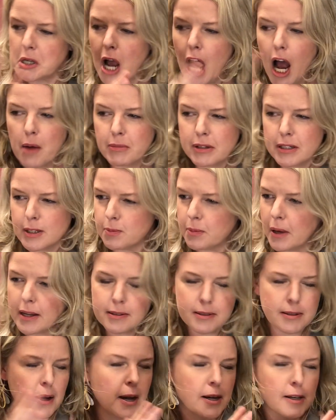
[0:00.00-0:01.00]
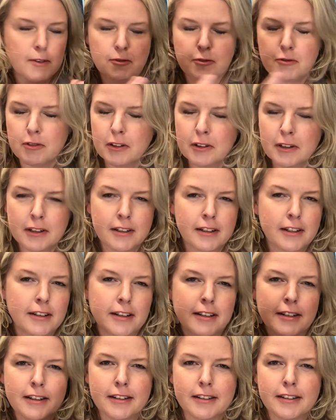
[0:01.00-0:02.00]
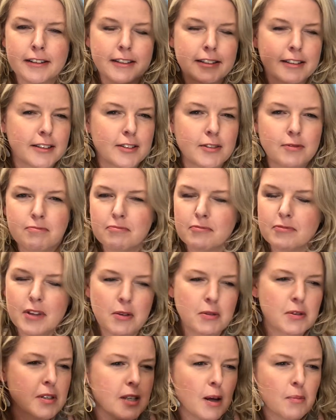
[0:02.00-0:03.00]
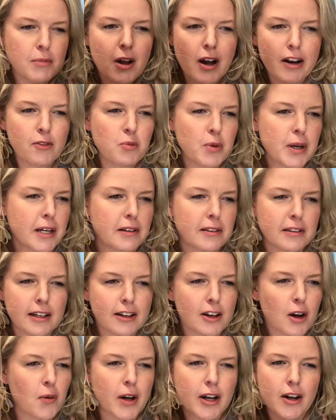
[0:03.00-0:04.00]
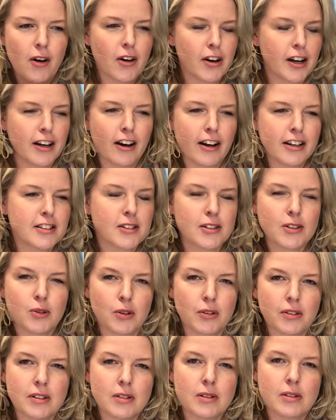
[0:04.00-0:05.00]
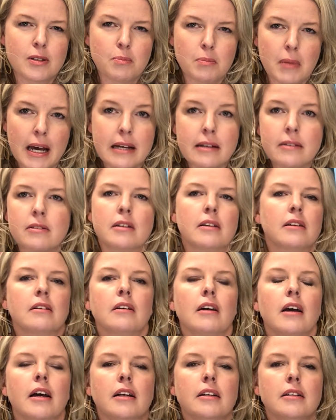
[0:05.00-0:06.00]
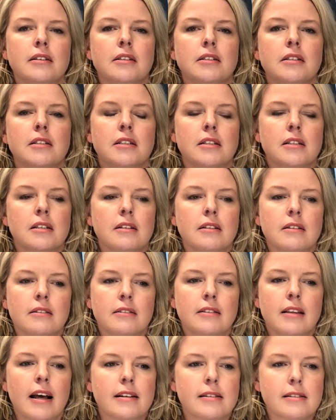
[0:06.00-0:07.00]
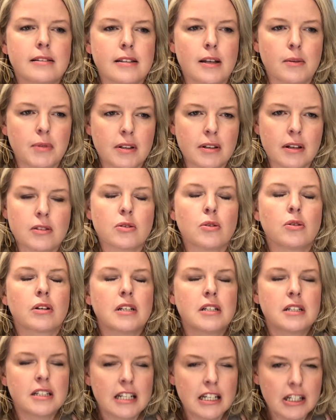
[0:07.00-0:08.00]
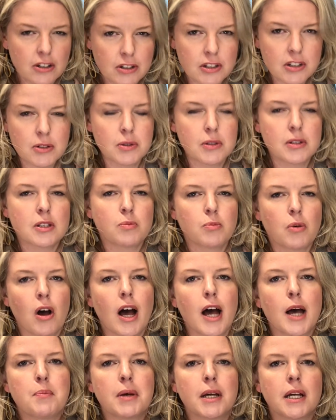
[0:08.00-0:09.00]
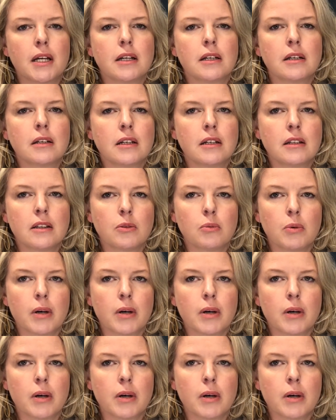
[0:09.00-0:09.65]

time and space kind of, there was some kind of weird thing going on, and I just thought this is amazing. And that's something that continues to inspire me in the